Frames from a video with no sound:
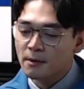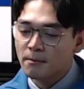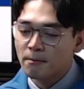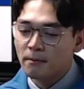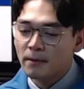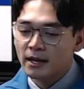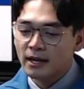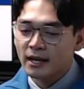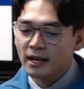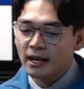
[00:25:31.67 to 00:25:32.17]

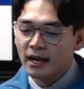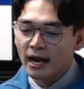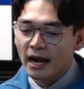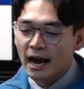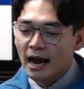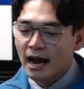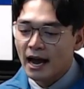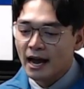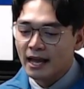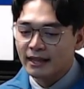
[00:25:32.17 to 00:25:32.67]
But
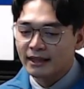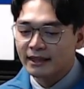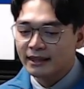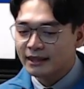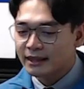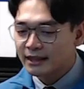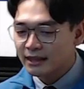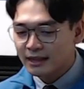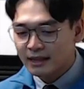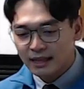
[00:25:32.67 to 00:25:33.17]

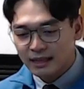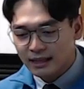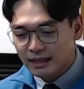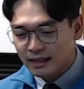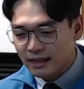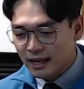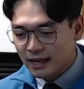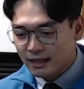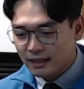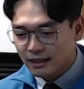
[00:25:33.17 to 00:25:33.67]

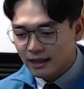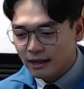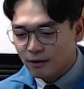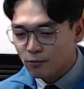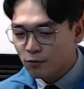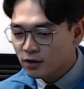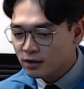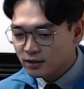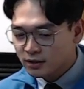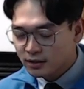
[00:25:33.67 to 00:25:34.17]
like
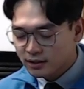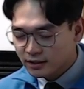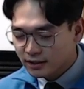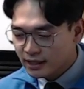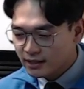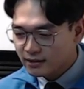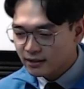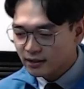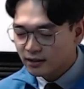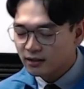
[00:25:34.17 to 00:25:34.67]
one of the
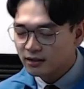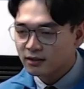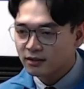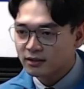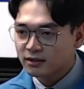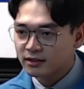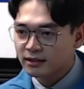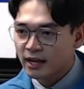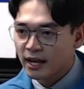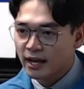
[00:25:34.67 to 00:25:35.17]
state senators
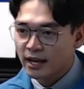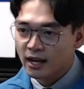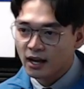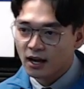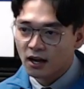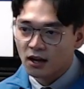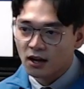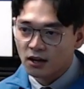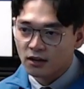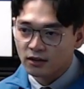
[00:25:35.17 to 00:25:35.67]
say
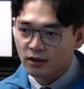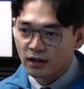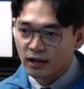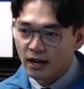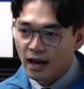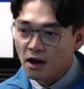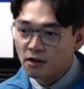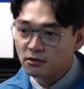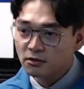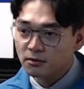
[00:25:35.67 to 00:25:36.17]
on the
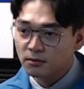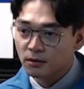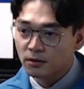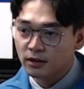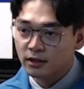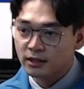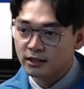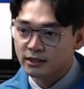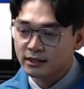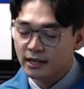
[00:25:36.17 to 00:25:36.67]
House
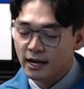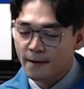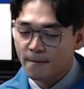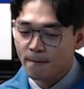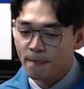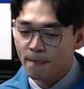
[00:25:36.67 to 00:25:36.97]
floor is that